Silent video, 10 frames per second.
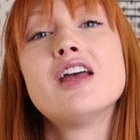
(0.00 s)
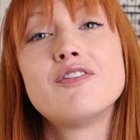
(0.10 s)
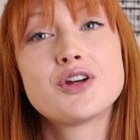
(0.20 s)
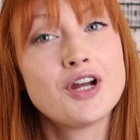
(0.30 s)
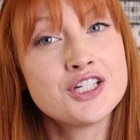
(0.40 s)

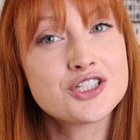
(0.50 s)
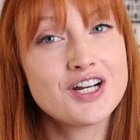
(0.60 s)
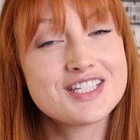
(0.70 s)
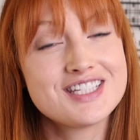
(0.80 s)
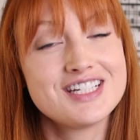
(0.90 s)
If you're
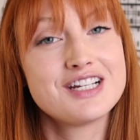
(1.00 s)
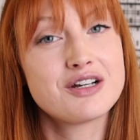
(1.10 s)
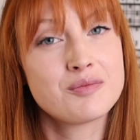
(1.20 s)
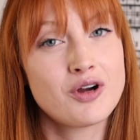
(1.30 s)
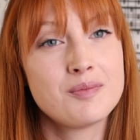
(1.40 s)
interested in
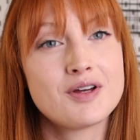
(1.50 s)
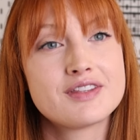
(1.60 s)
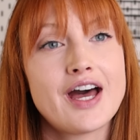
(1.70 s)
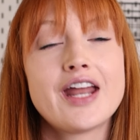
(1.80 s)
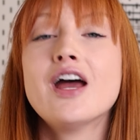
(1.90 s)
hearing more about
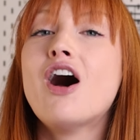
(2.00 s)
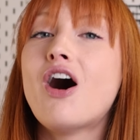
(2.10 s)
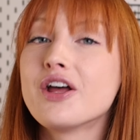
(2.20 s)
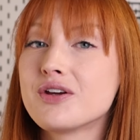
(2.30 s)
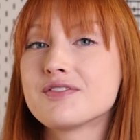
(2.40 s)
that,
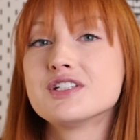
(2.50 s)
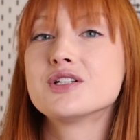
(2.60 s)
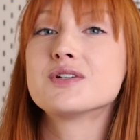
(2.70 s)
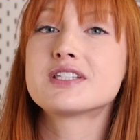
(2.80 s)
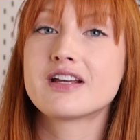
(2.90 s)
all you have to
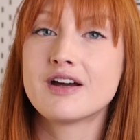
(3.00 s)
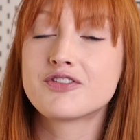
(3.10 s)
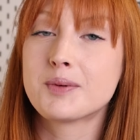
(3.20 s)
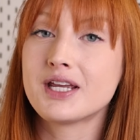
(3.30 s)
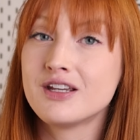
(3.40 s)
do is sign up
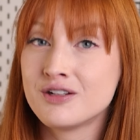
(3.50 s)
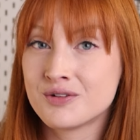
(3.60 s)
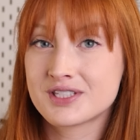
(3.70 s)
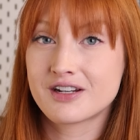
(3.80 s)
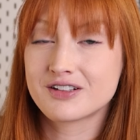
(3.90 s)
for my
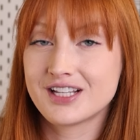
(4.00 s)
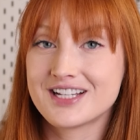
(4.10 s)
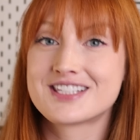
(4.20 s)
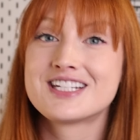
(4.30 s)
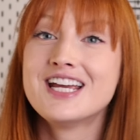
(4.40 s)
e-newsletter
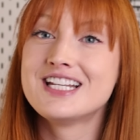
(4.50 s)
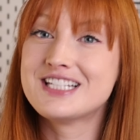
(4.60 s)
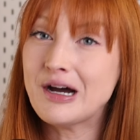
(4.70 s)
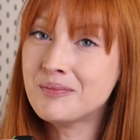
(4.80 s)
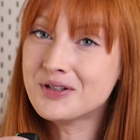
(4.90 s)
list
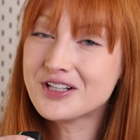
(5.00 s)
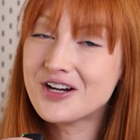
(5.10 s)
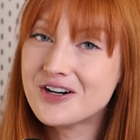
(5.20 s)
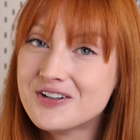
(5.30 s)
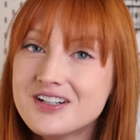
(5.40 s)
down
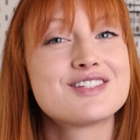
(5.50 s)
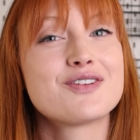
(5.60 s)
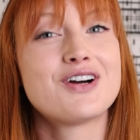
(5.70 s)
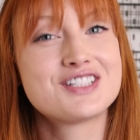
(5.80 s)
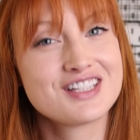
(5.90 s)
below. Thanks
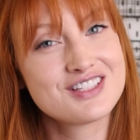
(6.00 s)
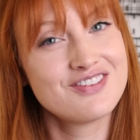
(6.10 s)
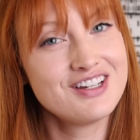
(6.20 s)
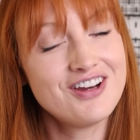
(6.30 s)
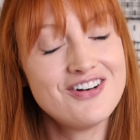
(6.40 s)
for watching this
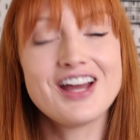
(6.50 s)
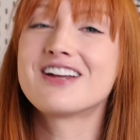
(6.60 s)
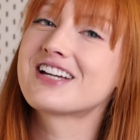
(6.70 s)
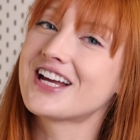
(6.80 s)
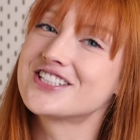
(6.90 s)
video,
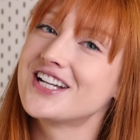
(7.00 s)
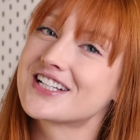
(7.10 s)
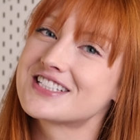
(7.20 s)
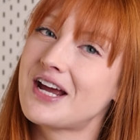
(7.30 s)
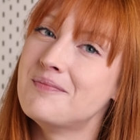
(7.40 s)
and I'll catch you
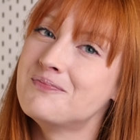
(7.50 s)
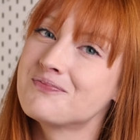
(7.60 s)
next time.